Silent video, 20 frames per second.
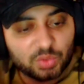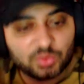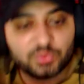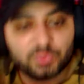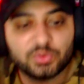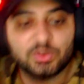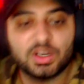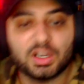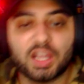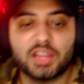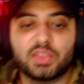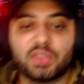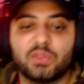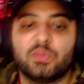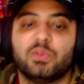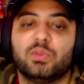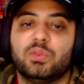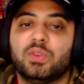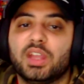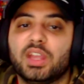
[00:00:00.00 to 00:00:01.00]
If you liked the
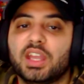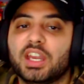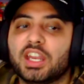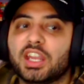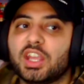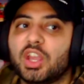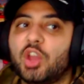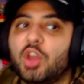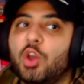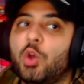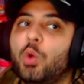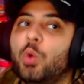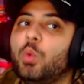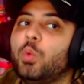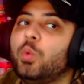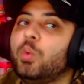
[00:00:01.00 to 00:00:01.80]
video,